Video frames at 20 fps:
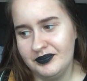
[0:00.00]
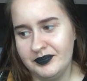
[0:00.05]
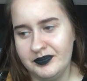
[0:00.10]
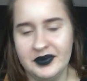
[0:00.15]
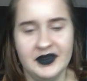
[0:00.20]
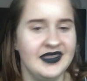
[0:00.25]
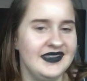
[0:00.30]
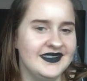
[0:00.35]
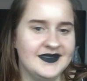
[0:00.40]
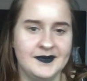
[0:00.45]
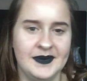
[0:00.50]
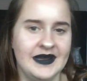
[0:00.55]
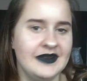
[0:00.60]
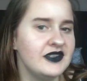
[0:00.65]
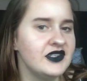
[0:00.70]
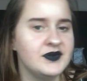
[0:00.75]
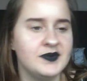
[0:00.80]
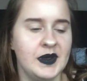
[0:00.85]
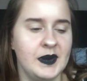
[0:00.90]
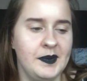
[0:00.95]
But there's
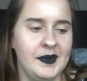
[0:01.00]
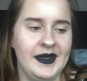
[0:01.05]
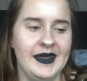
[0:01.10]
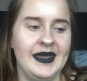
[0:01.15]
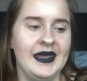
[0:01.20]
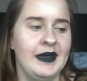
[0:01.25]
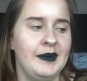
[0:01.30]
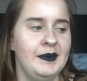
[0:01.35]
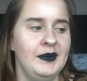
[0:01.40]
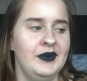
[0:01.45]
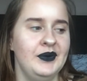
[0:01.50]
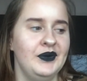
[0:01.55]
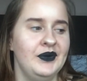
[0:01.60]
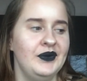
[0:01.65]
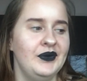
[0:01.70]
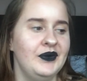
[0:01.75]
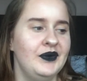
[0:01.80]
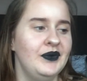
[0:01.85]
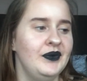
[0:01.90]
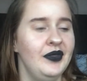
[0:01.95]
bound to be
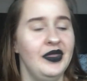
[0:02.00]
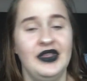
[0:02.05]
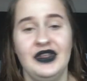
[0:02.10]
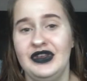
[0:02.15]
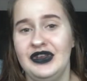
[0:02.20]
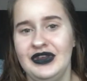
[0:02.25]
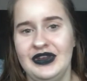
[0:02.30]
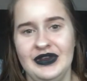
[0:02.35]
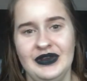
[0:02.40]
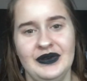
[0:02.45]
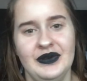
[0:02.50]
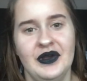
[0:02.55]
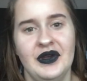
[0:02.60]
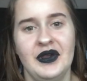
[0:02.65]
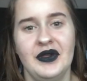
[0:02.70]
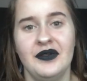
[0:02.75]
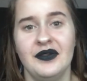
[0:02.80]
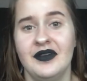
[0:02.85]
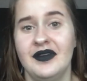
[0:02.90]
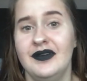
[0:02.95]
people that you
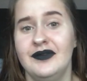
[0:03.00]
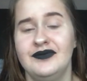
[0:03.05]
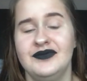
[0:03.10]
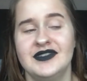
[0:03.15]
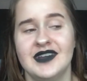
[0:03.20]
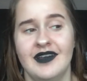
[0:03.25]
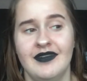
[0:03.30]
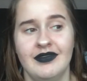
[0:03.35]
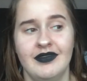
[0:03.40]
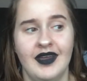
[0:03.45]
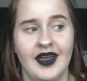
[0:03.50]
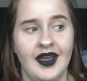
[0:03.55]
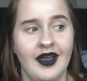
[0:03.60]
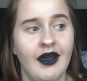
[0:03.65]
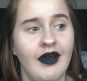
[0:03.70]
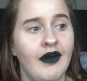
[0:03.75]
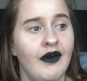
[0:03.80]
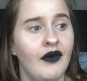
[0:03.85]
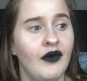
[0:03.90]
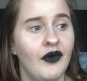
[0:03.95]
know that have done
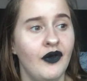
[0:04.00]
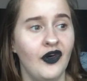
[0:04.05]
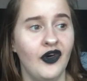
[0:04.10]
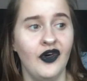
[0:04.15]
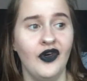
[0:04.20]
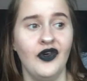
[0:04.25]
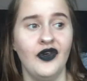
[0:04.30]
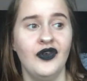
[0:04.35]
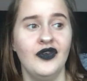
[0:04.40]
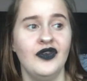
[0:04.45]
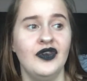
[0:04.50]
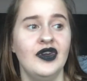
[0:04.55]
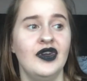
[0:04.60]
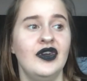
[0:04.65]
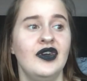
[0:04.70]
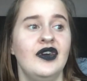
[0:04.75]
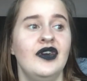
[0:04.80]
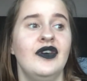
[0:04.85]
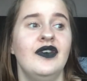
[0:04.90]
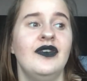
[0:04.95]
that, or
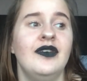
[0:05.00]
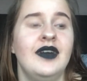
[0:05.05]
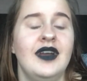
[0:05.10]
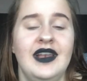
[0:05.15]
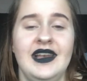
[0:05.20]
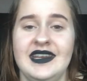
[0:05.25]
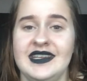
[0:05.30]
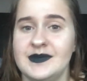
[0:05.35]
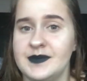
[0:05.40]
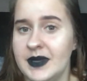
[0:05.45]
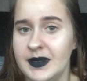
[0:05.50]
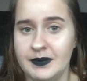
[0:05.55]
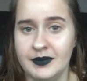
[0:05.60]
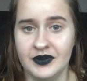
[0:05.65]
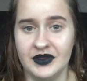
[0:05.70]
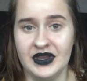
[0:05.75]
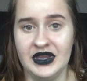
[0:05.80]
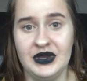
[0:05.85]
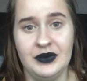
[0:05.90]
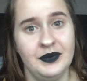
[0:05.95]
at least
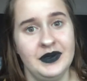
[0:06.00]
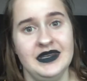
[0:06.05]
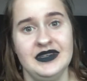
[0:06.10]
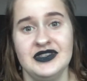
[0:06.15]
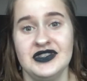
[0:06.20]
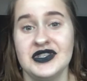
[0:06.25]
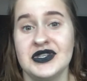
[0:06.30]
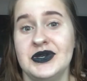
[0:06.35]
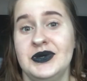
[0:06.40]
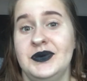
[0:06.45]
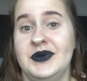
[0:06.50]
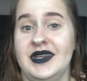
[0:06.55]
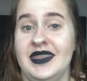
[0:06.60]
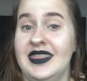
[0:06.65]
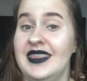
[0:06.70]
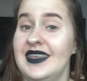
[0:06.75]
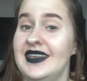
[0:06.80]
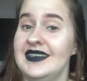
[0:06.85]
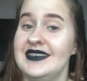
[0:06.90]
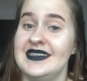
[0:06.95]
people that you went to school with
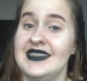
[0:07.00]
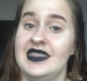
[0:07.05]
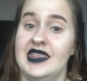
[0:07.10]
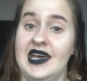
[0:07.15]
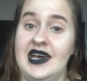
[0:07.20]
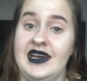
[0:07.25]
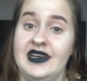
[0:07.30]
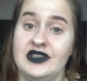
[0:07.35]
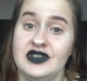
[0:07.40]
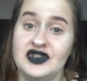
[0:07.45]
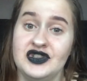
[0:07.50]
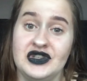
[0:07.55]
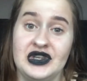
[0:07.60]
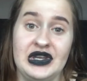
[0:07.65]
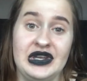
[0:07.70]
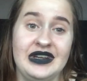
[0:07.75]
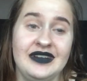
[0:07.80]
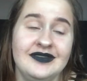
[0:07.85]
that did that, so